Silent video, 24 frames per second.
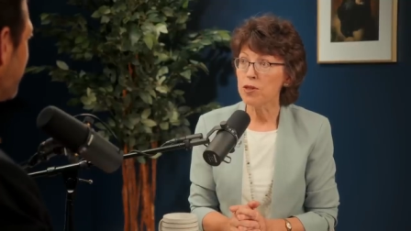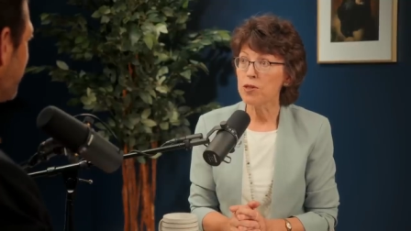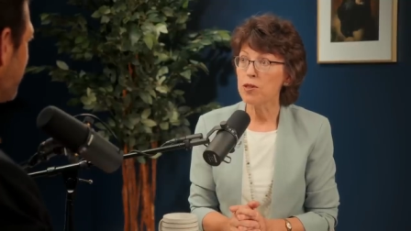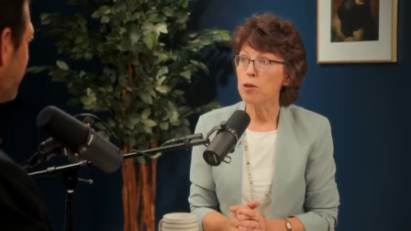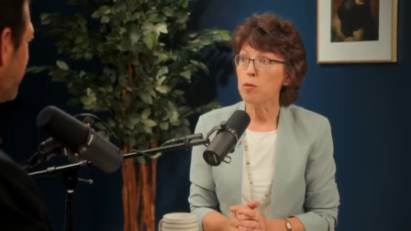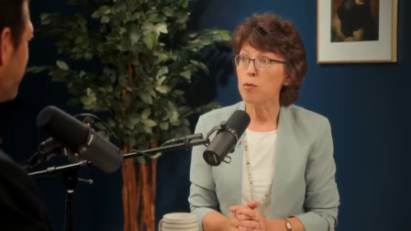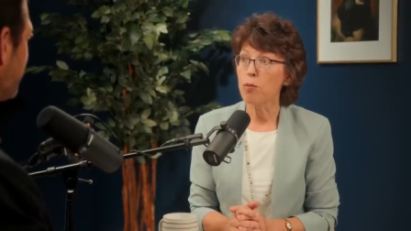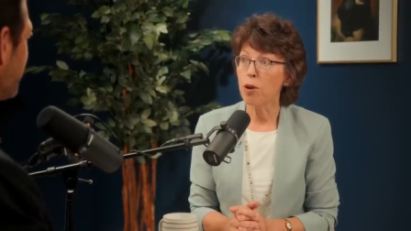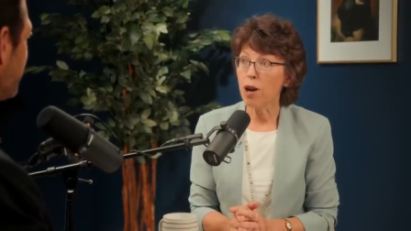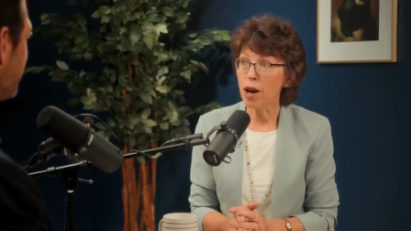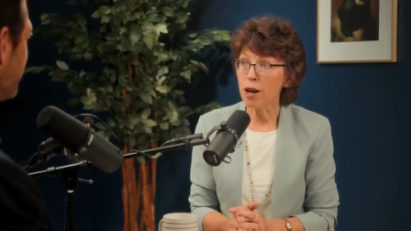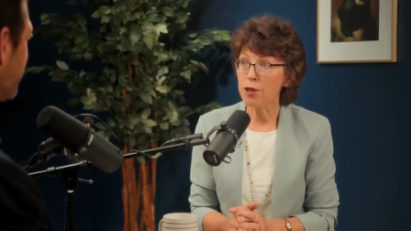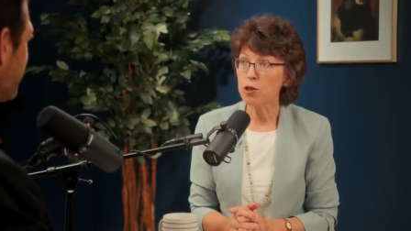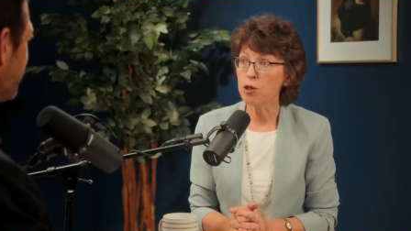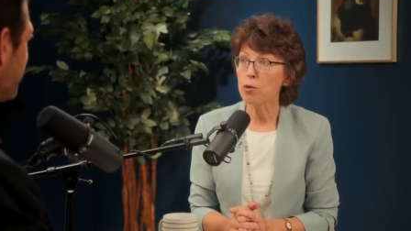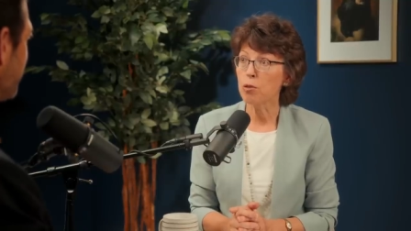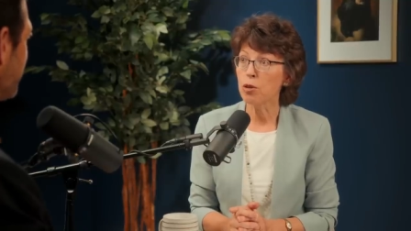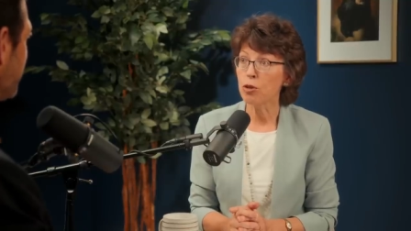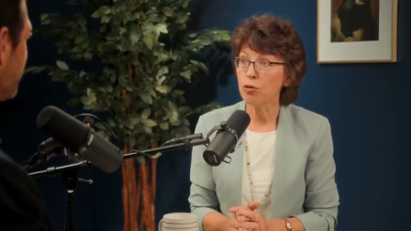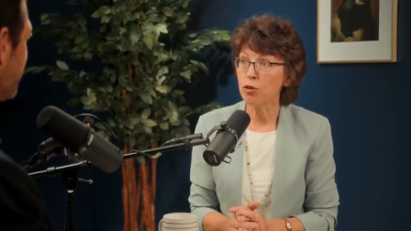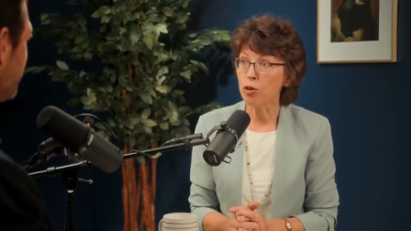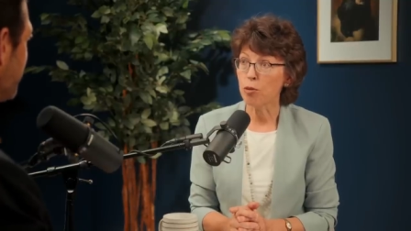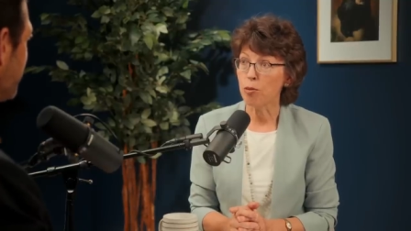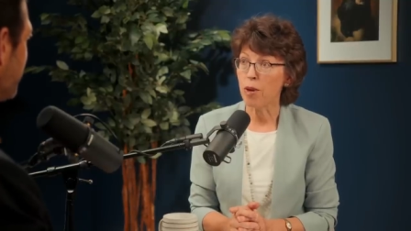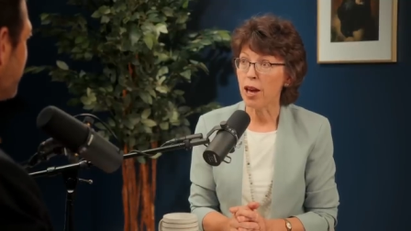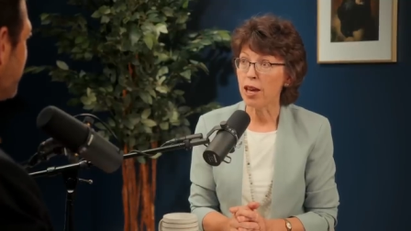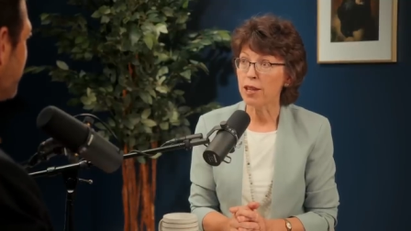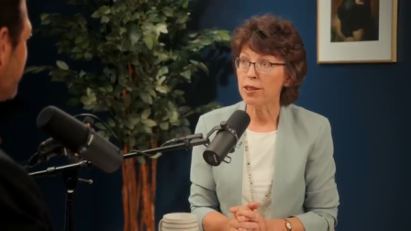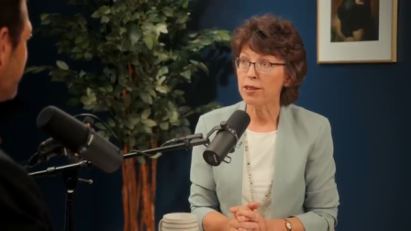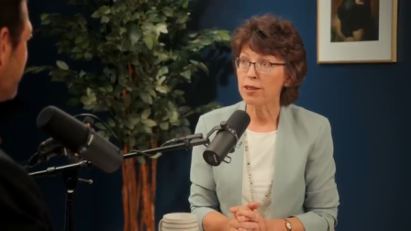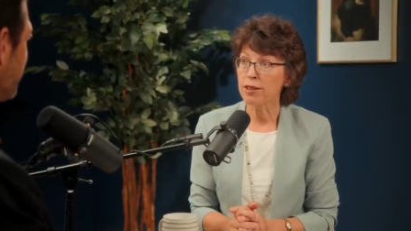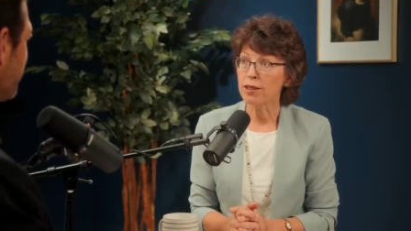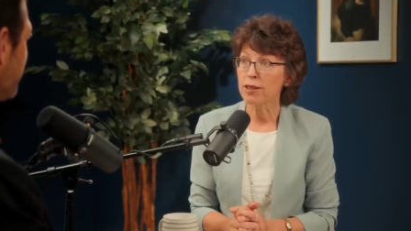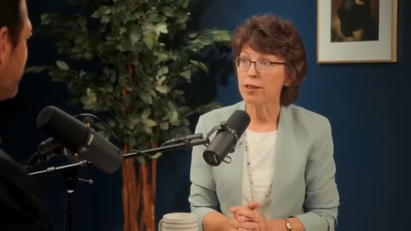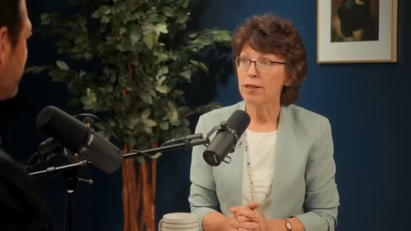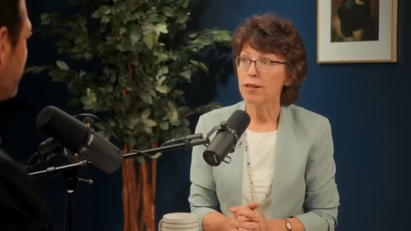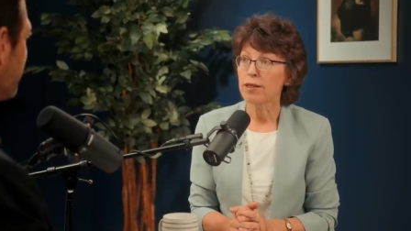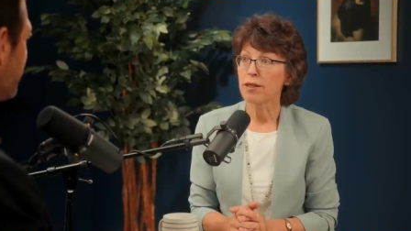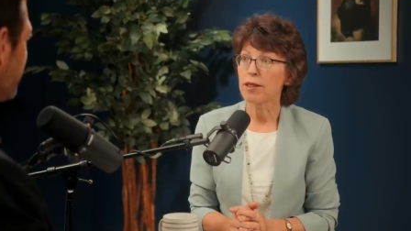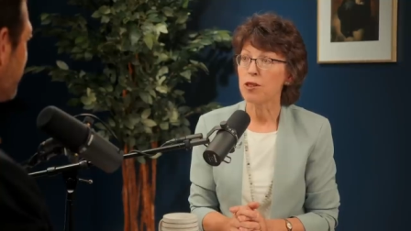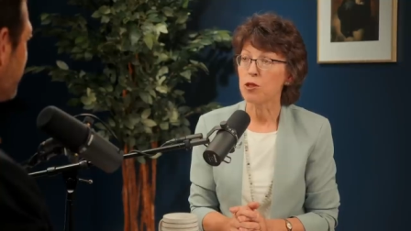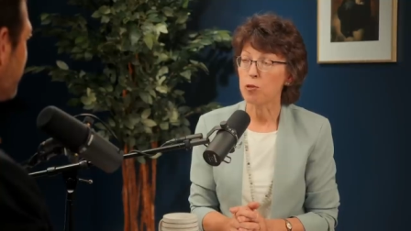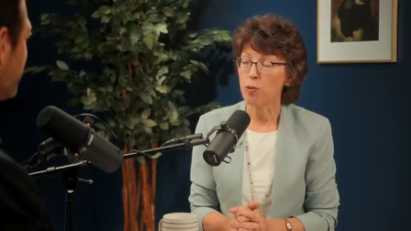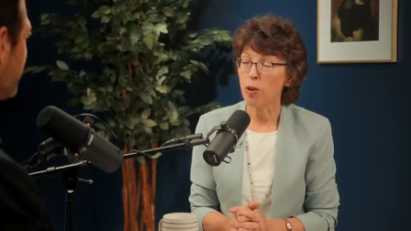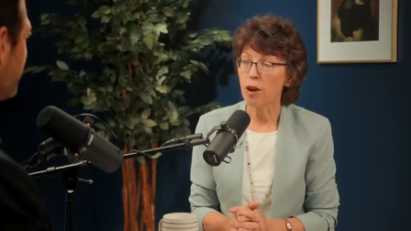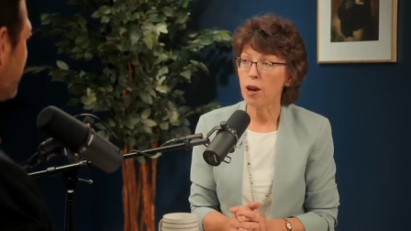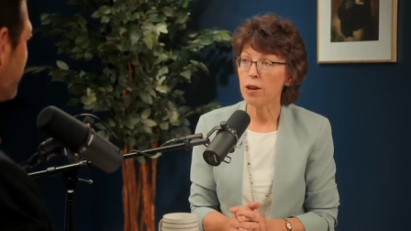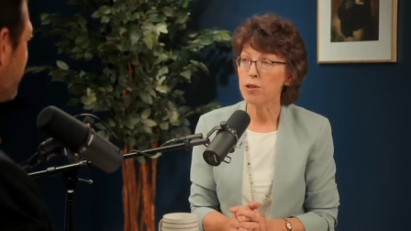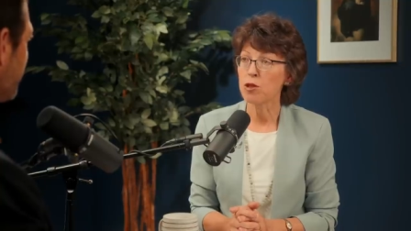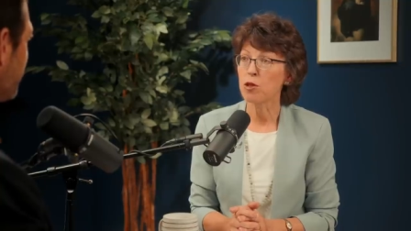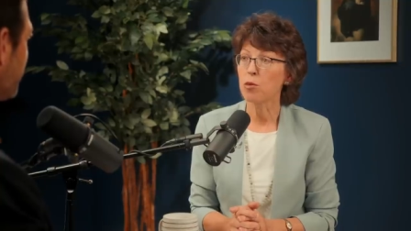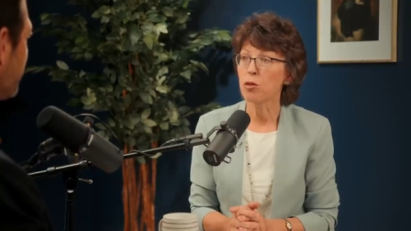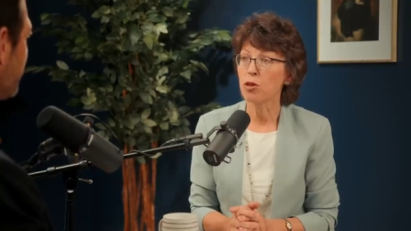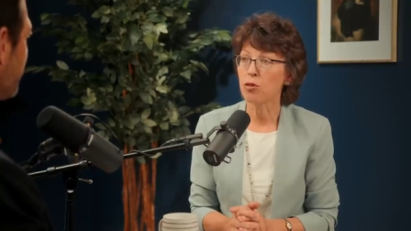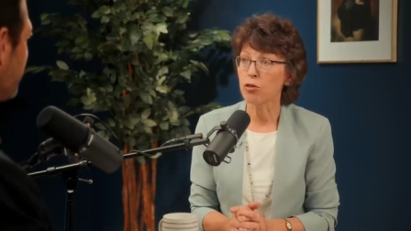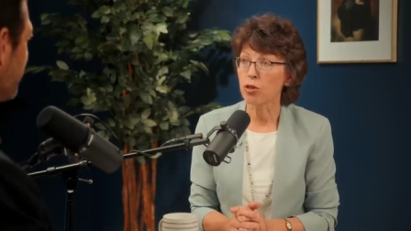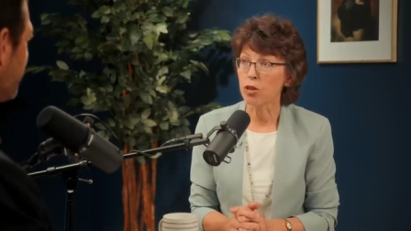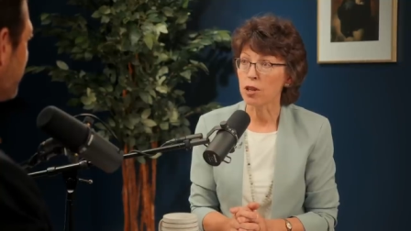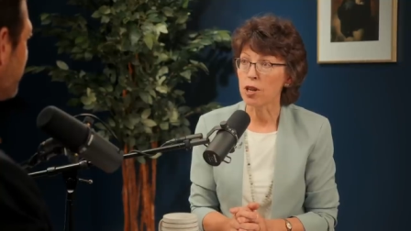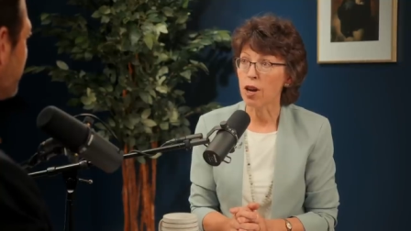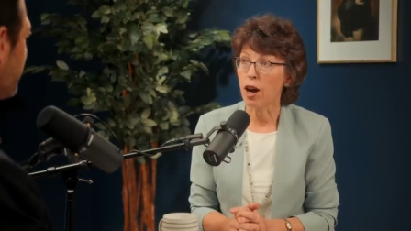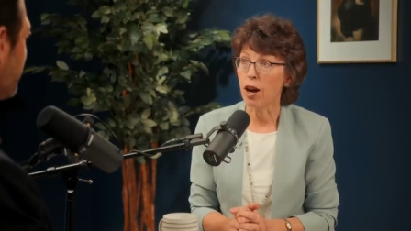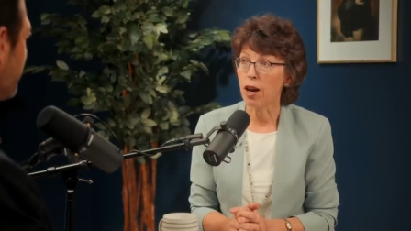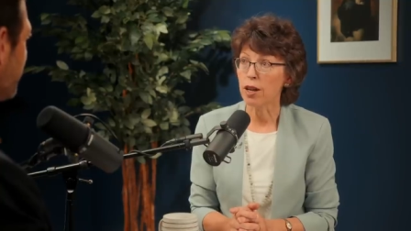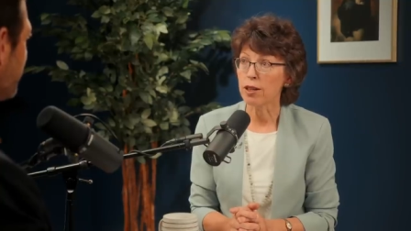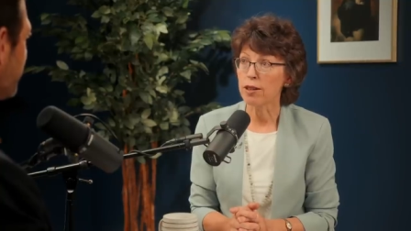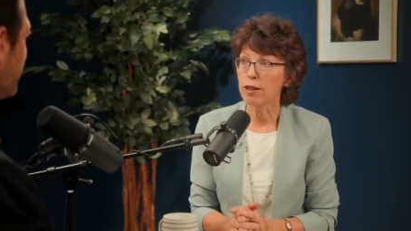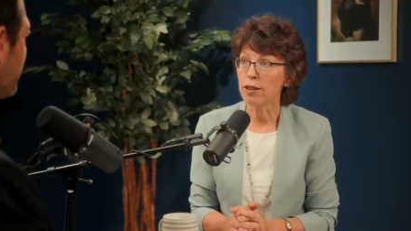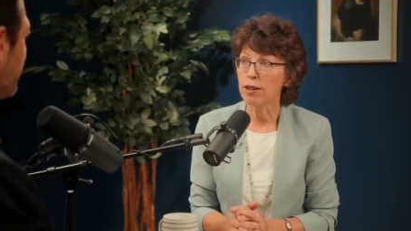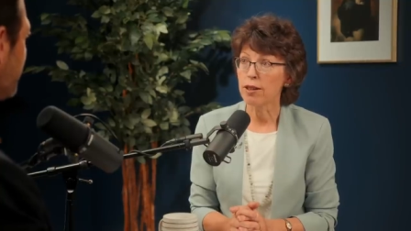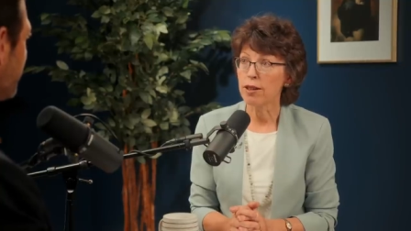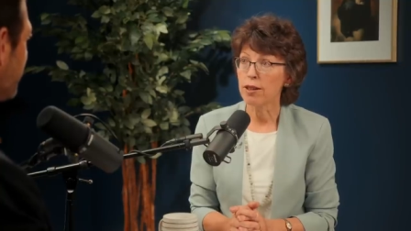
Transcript: is impossible for men is possible for God.